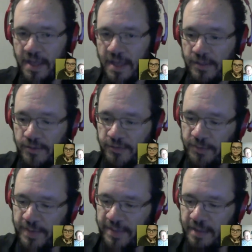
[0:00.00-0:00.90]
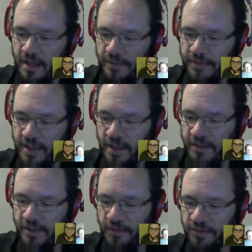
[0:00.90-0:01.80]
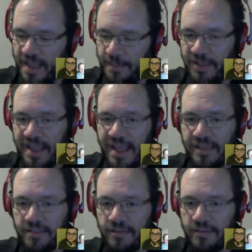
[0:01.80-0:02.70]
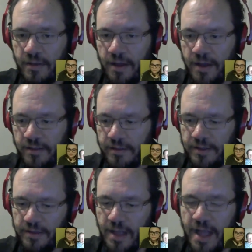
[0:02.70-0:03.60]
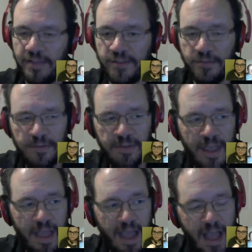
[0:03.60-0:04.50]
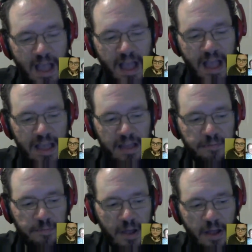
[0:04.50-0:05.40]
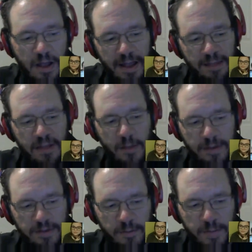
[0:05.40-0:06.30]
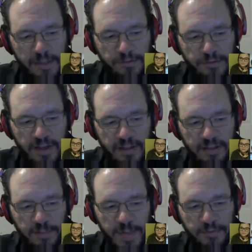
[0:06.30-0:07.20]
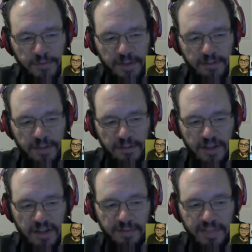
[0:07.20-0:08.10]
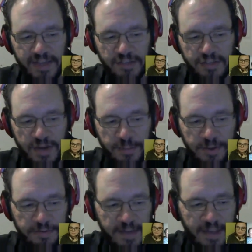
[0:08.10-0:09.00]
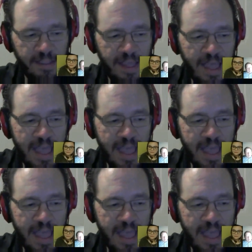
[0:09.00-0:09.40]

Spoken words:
YouTube and on the audio simulcast on iTunes. As always, our Patreon is patreon.com/thejeopardyfan.